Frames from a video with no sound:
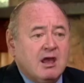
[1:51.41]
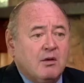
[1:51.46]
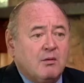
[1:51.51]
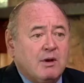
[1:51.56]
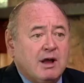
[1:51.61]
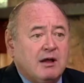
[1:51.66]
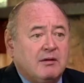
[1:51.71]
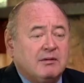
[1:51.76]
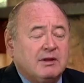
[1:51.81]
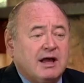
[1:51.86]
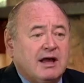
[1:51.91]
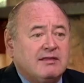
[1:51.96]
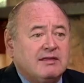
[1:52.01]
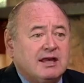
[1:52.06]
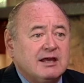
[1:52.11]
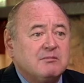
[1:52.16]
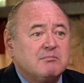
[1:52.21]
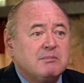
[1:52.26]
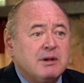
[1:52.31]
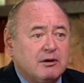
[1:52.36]
Well, I
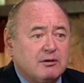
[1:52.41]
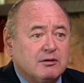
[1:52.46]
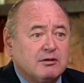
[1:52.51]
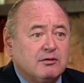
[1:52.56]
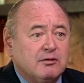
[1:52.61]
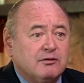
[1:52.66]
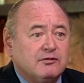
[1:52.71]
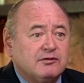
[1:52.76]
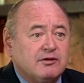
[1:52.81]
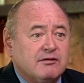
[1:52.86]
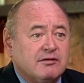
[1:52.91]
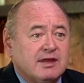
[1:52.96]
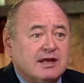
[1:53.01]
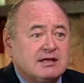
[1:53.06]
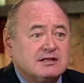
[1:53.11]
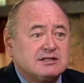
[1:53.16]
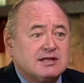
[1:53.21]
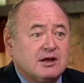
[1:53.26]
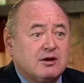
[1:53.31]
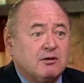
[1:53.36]
think miracles are
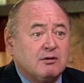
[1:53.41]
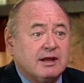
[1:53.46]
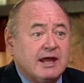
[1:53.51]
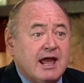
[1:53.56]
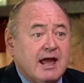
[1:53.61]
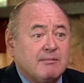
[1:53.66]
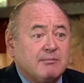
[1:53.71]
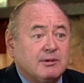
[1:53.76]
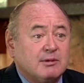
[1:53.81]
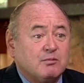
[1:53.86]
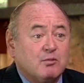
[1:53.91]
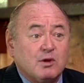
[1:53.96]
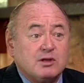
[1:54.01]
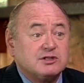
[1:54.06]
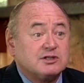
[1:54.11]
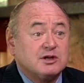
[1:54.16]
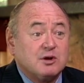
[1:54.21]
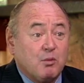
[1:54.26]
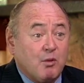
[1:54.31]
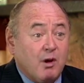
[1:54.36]
things that only happen once in a